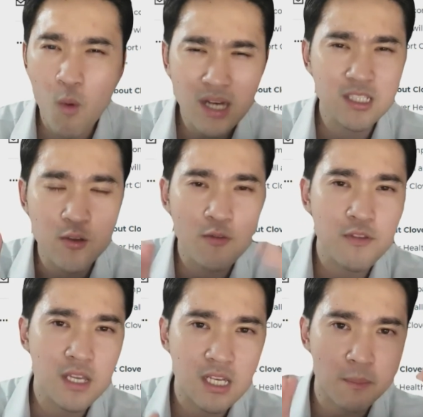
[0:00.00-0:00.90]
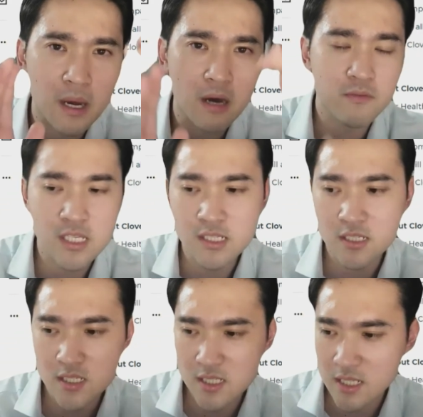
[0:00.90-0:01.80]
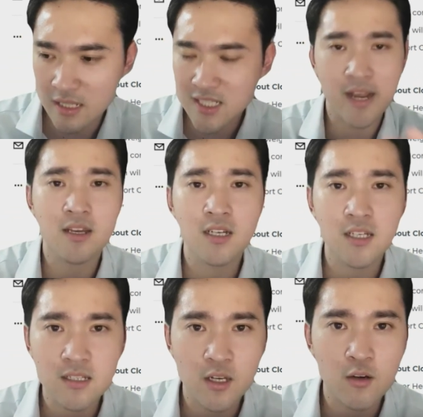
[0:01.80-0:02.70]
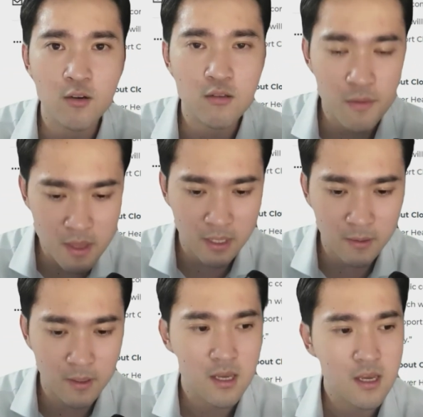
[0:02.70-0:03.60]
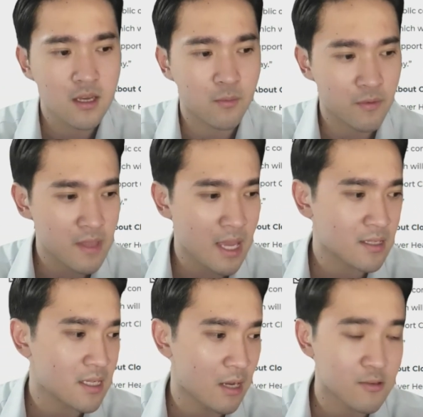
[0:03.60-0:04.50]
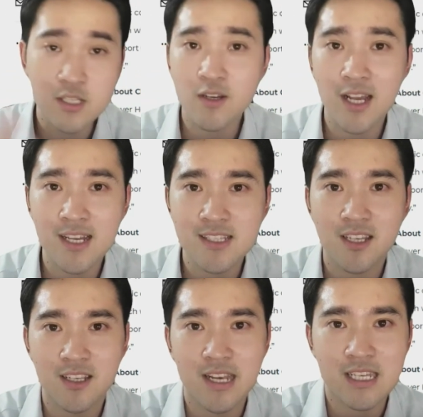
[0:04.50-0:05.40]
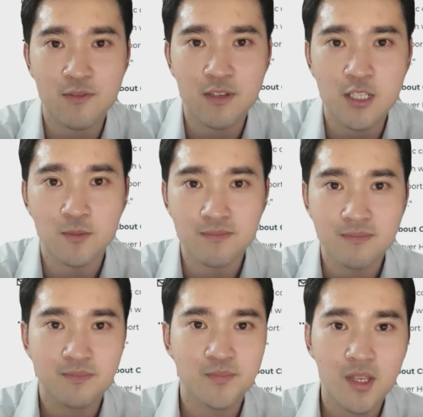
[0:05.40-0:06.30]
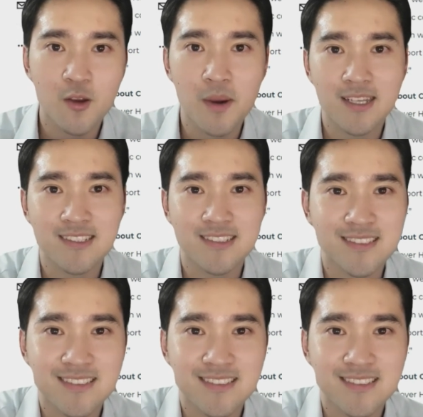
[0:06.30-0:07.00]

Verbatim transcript: What do you think about this entire you know thing? With that, I'll see you guys in the next video. Goodbye.